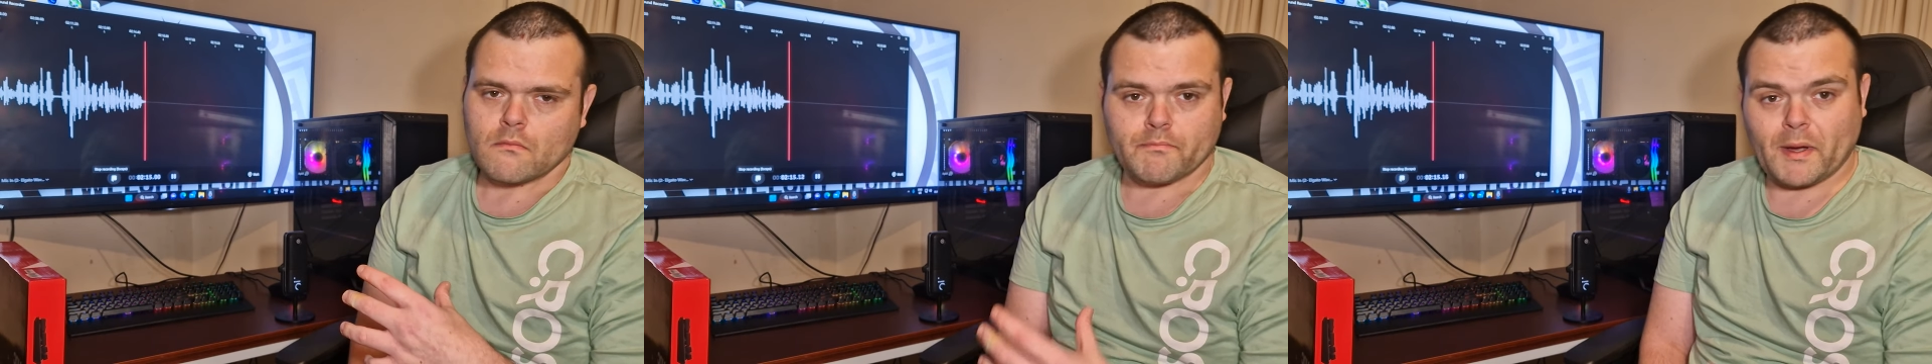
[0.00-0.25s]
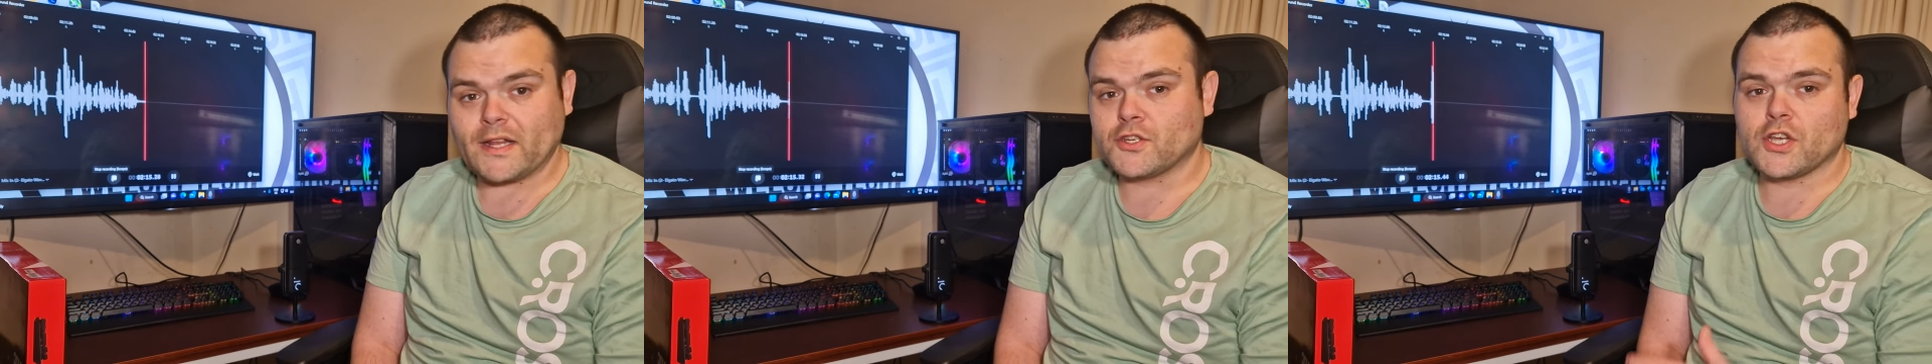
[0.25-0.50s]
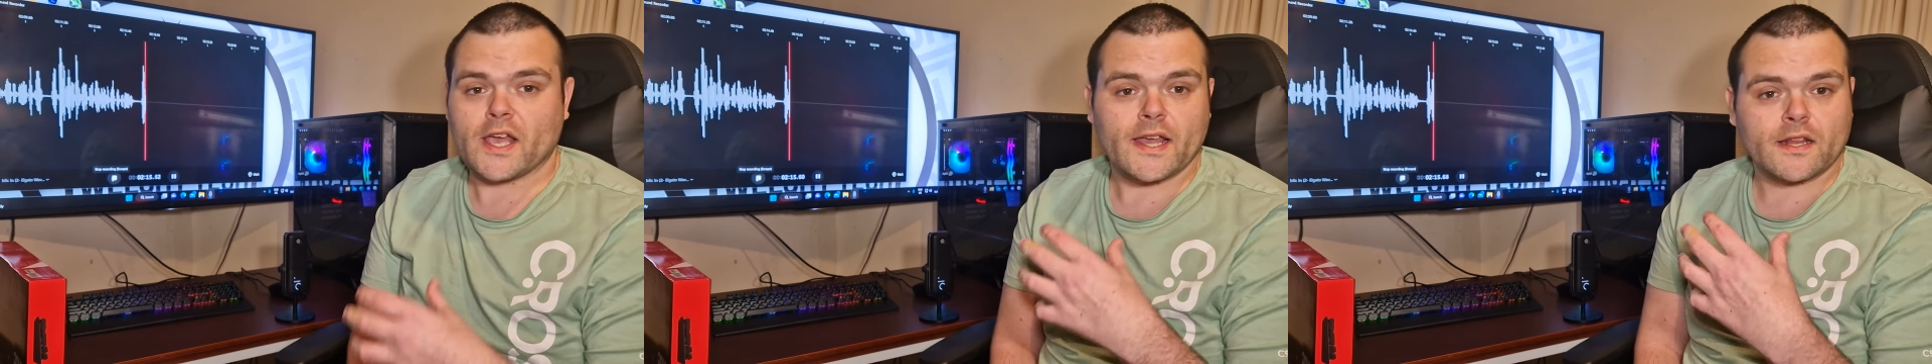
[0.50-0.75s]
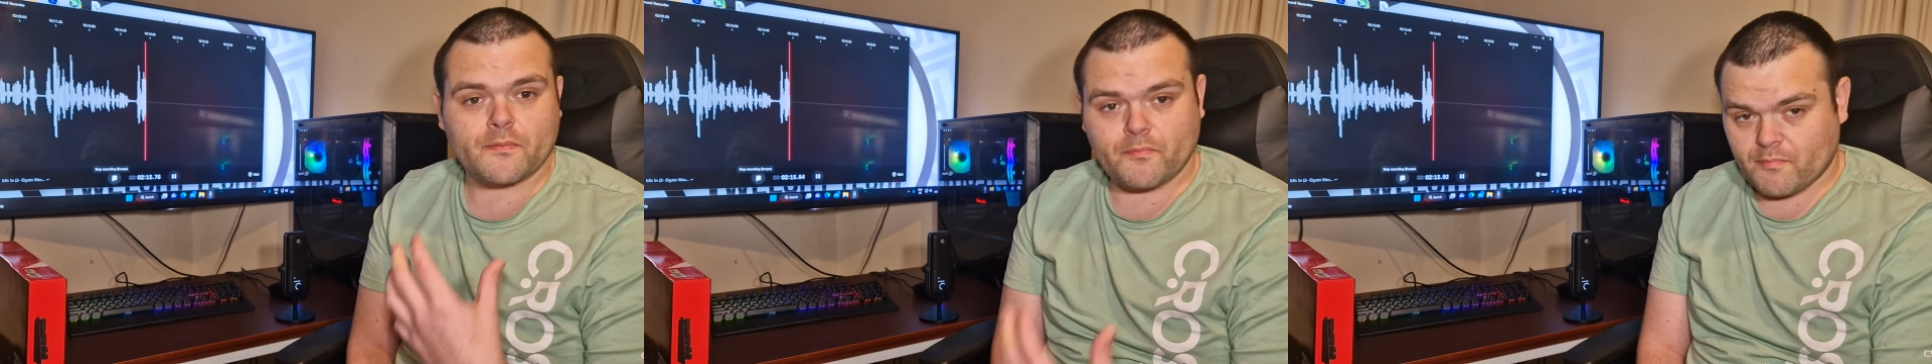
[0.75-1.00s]

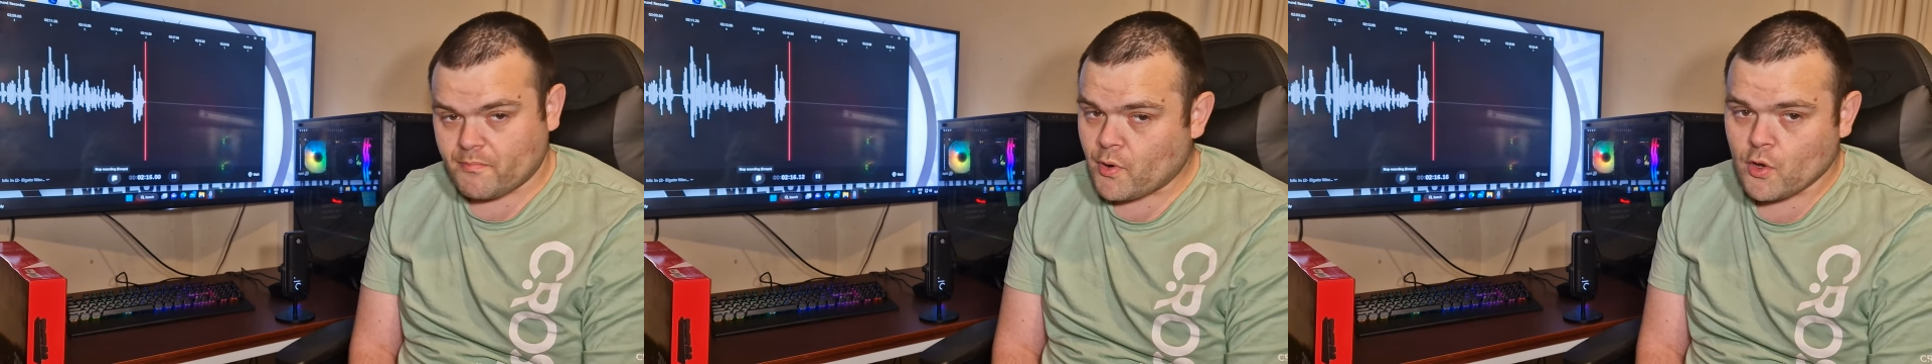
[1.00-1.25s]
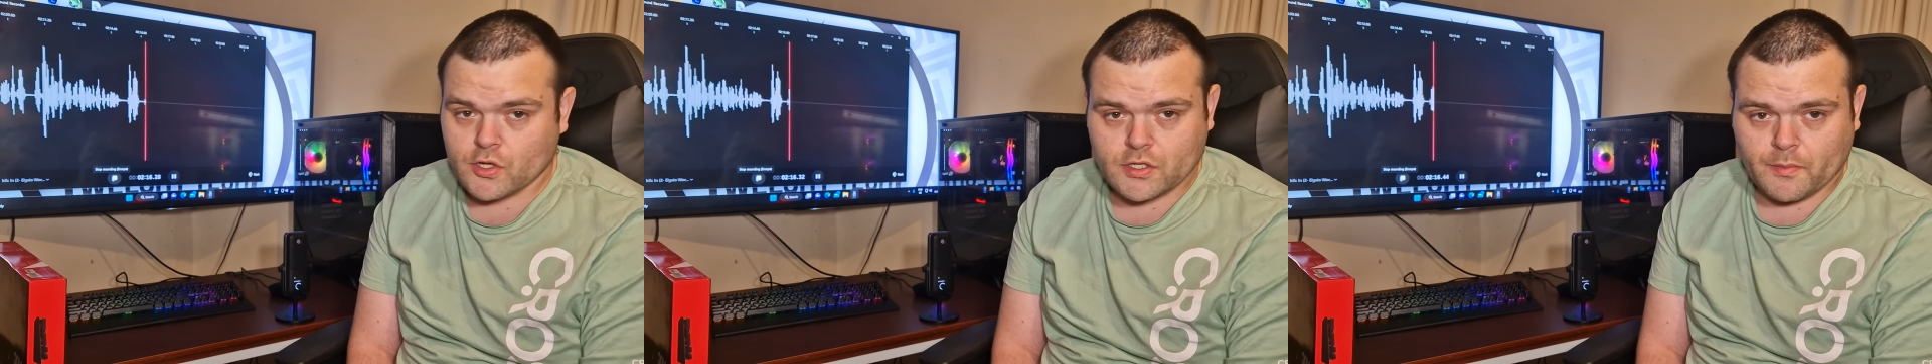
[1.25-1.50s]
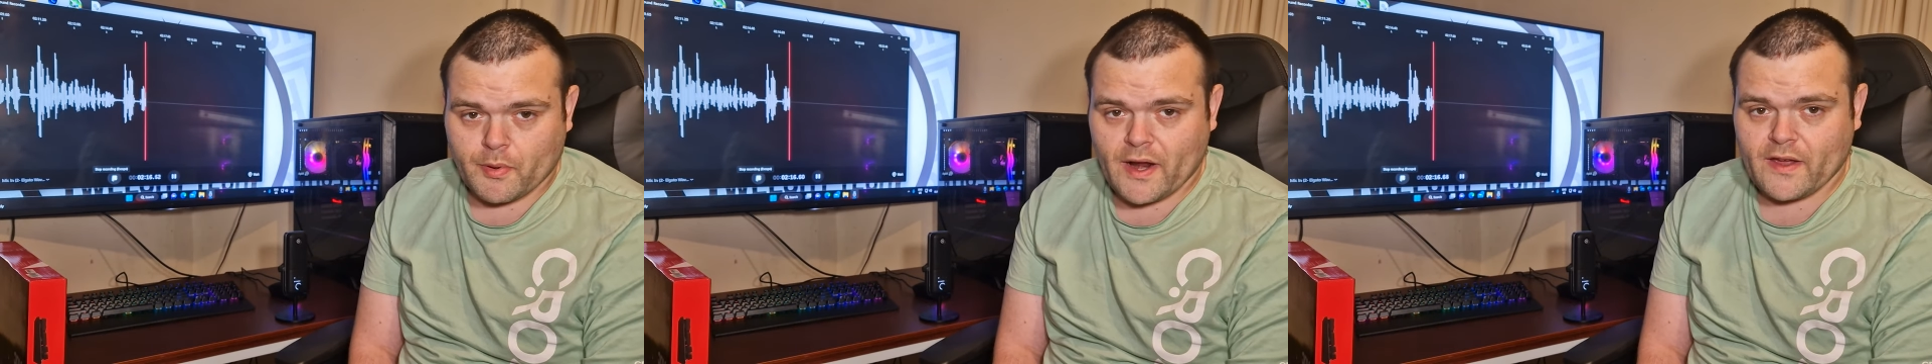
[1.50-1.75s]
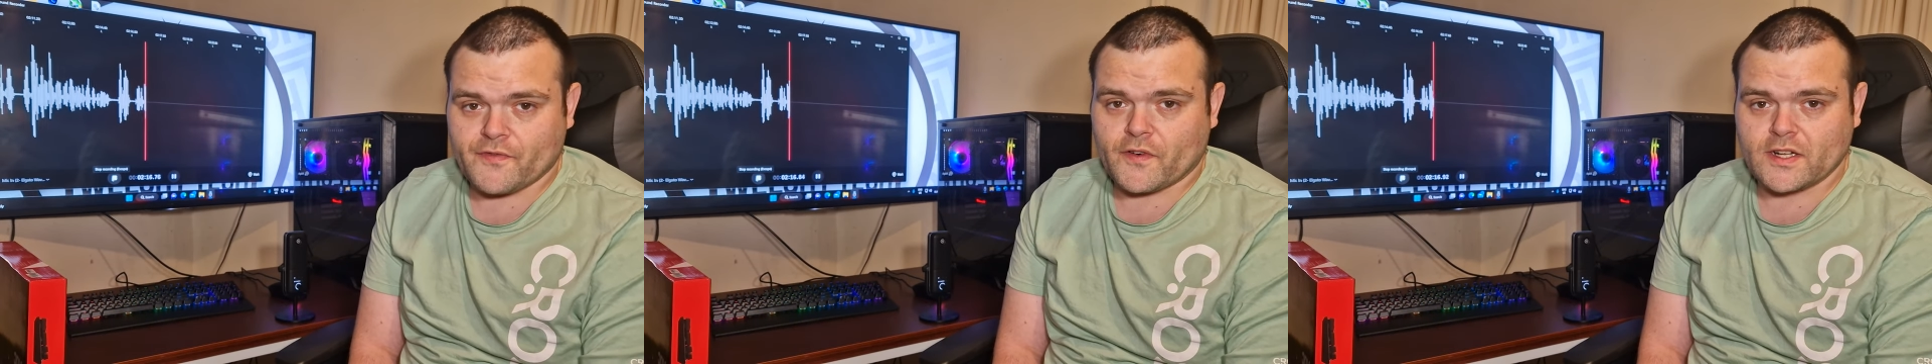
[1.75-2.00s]
budget, personal
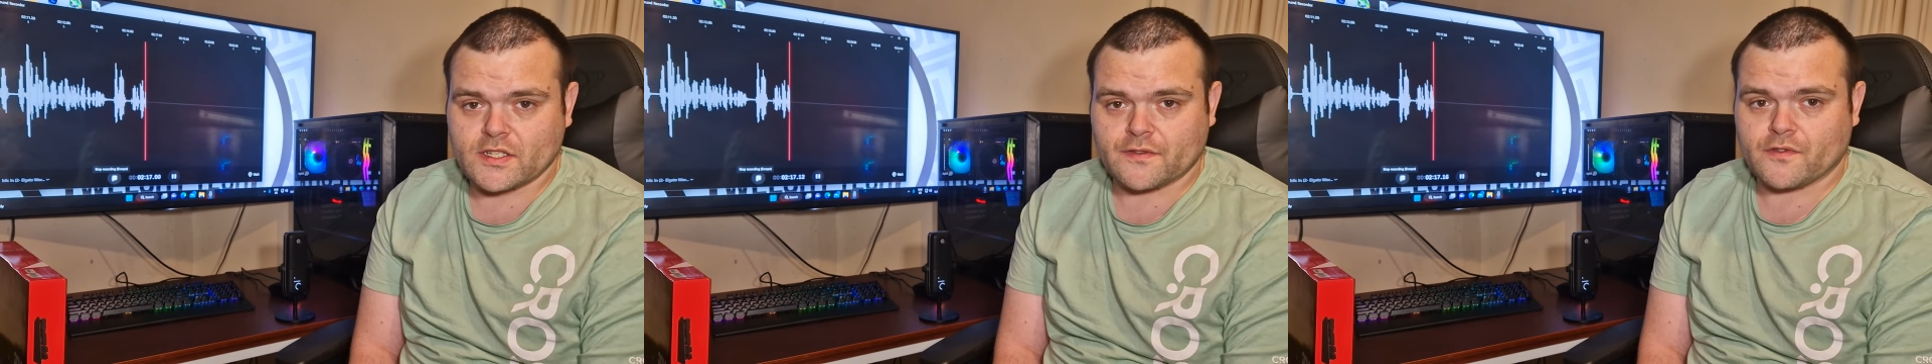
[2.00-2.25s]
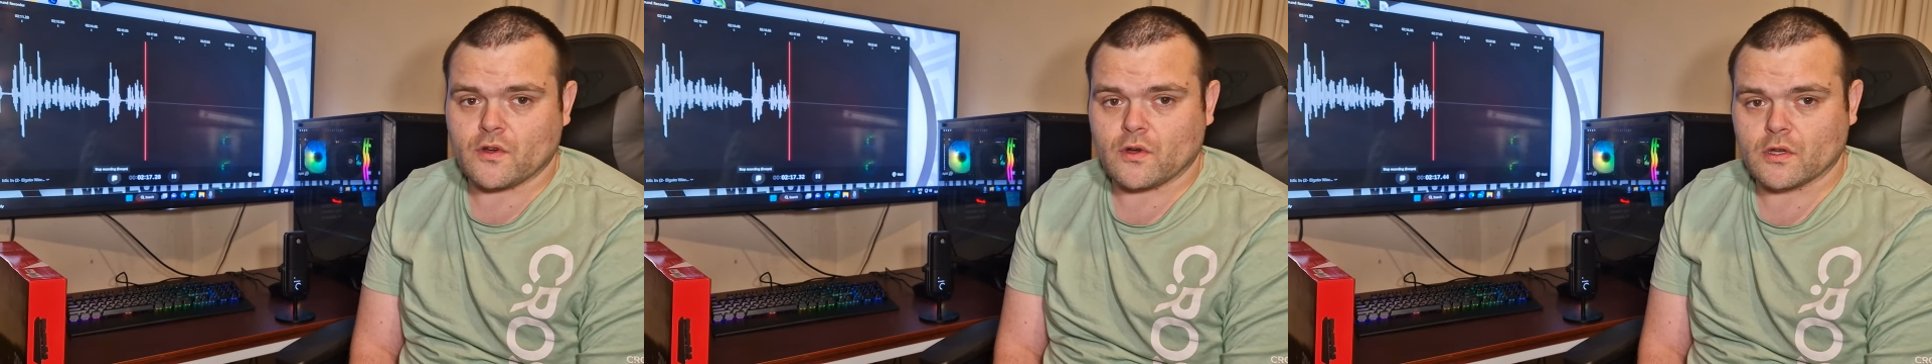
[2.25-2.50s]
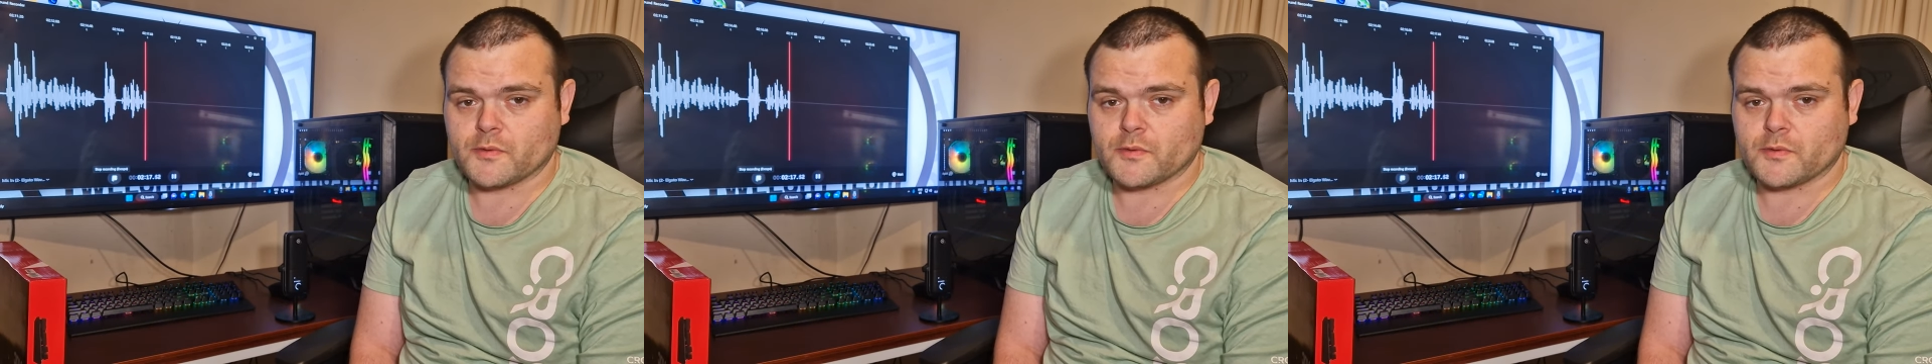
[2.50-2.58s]
preference, of course,